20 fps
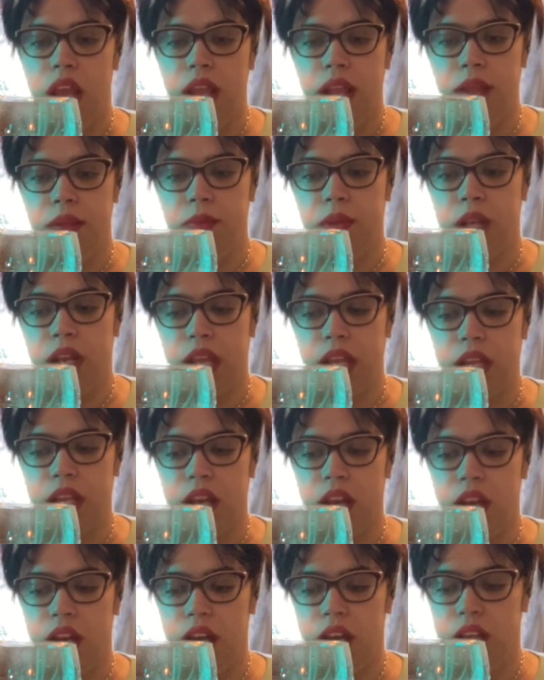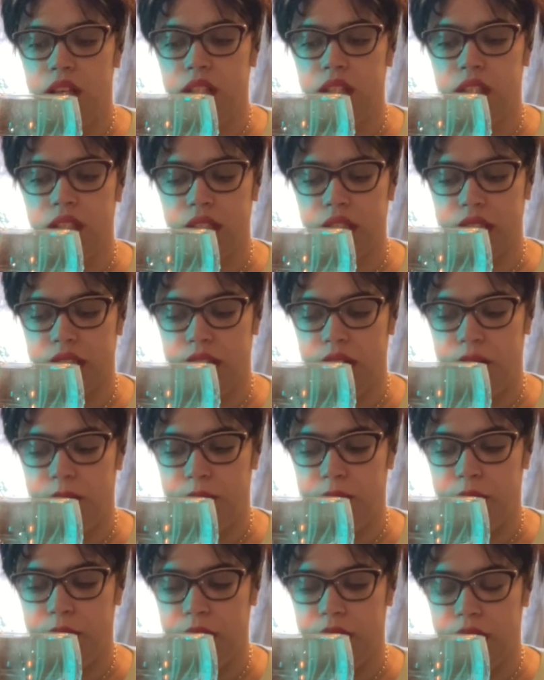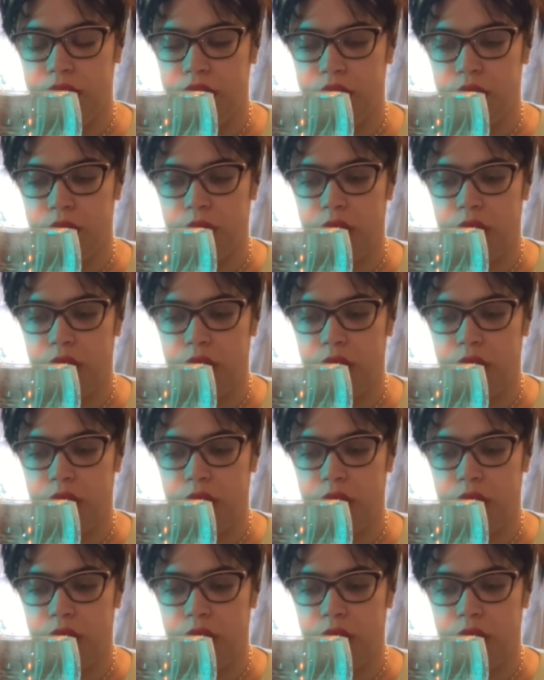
a good example is,